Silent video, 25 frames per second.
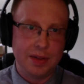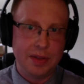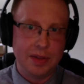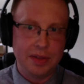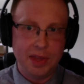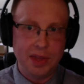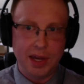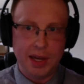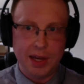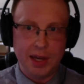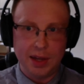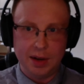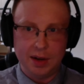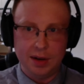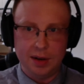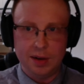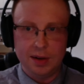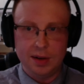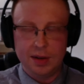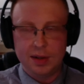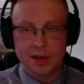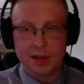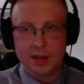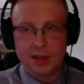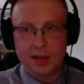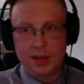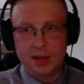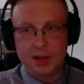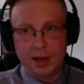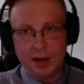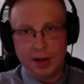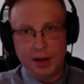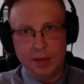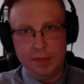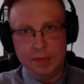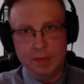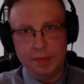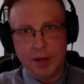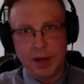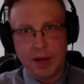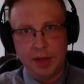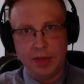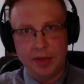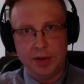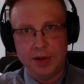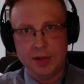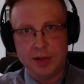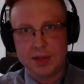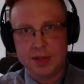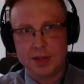than um,
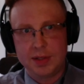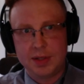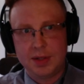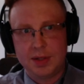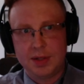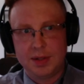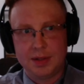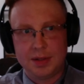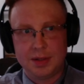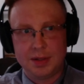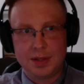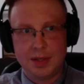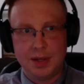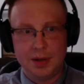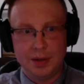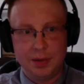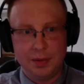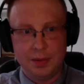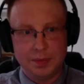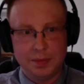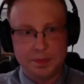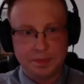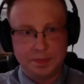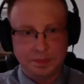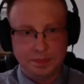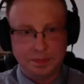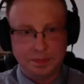others. So